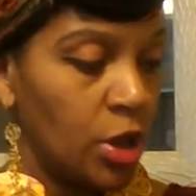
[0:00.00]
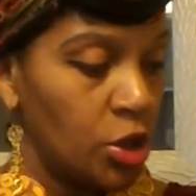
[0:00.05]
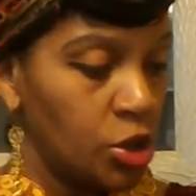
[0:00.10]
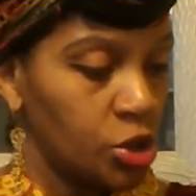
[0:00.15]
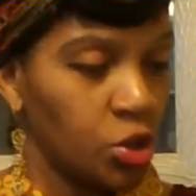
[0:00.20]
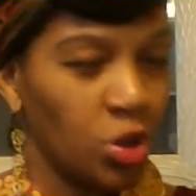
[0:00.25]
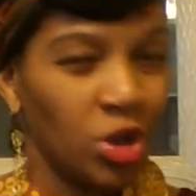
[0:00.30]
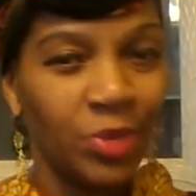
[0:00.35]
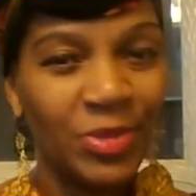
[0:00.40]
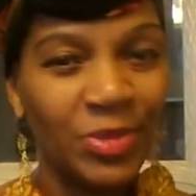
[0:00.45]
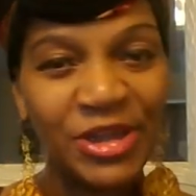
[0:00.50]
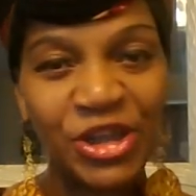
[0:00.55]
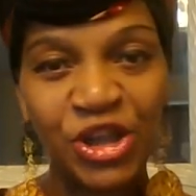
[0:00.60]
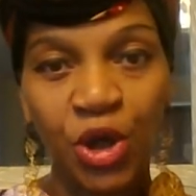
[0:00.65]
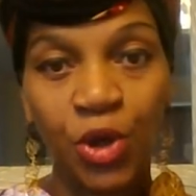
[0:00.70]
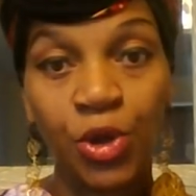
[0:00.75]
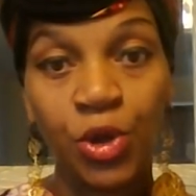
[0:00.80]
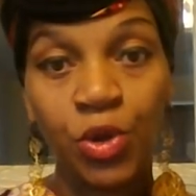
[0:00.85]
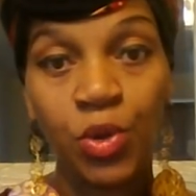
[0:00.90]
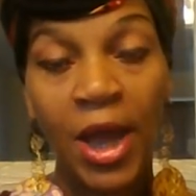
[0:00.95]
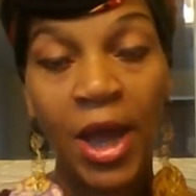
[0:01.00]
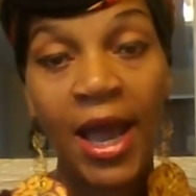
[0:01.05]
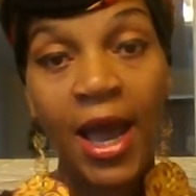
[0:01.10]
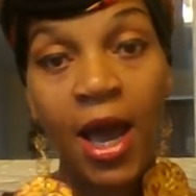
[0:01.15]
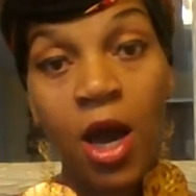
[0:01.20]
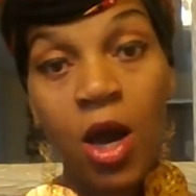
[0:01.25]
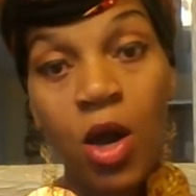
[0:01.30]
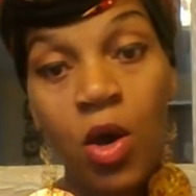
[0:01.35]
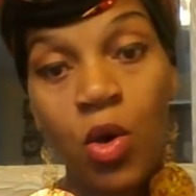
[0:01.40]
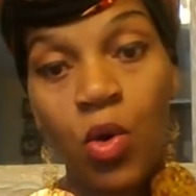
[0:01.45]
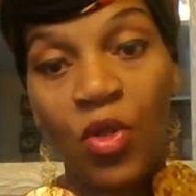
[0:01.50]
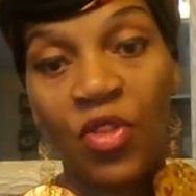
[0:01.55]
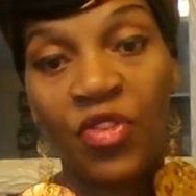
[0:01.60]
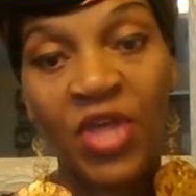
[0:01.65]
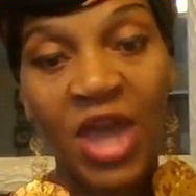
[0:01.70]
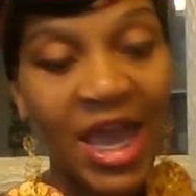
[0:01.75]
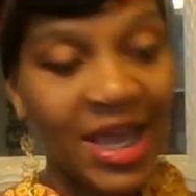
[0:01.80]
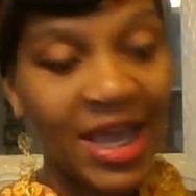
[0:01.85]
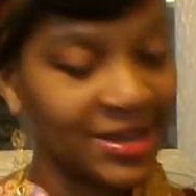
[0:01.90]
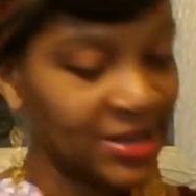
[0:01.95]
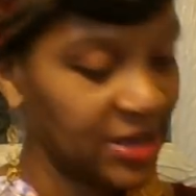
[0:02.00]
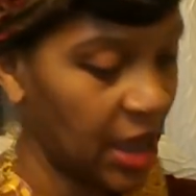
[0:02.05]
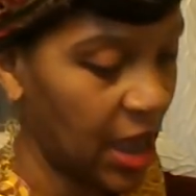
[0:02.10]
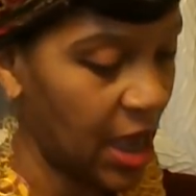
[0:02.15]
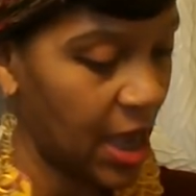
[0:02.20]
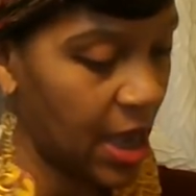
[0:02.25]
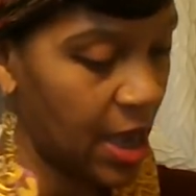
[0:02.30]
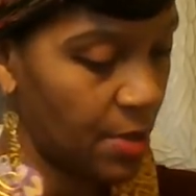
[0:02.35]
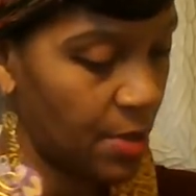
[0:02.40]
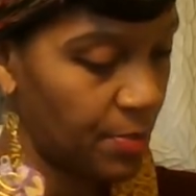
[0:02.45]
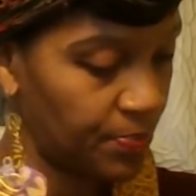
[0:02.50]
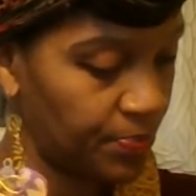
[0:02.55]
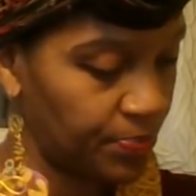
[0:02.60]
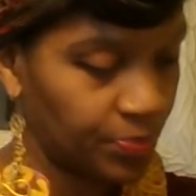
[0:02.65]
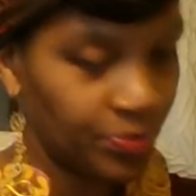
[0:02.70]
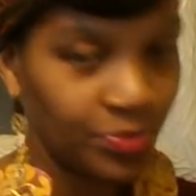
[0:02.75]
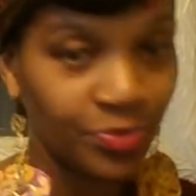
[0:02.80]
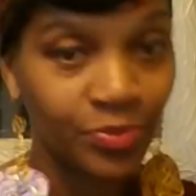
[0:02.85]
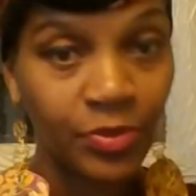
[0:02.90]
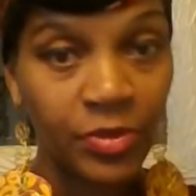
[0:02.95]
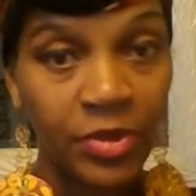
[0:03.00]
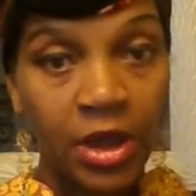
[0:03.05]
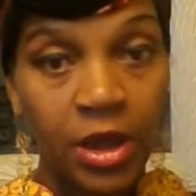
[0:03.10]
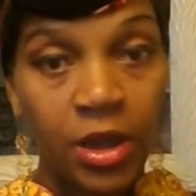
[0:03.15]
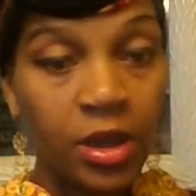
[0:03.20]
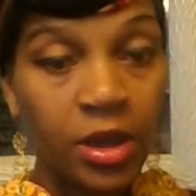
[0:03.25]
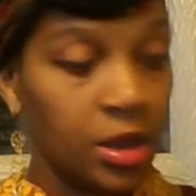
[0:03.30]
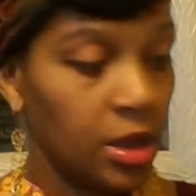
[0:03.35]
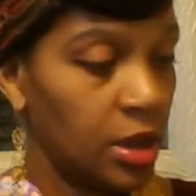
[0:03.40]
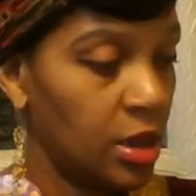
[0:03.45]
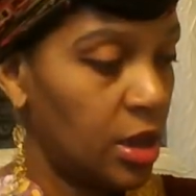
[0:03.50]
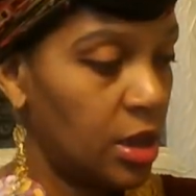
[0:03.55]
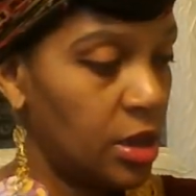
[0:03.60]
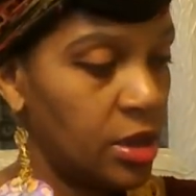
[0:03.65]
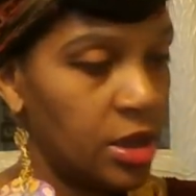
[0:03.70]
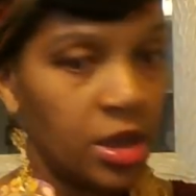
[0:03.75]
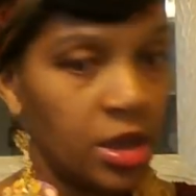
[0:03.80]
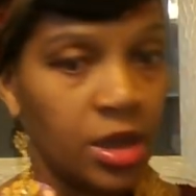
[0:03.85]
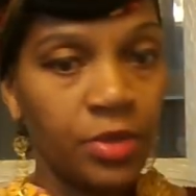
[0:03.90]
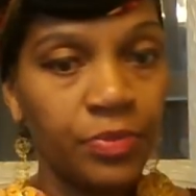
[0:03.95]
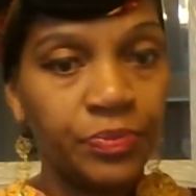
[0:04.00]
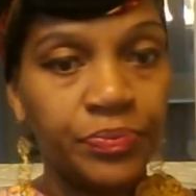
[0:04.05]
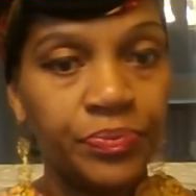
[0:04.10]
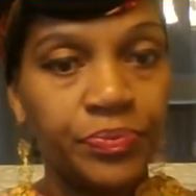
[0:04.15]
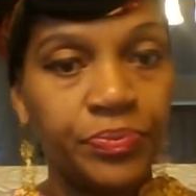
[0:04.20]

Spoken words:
So let me show you how that top ended.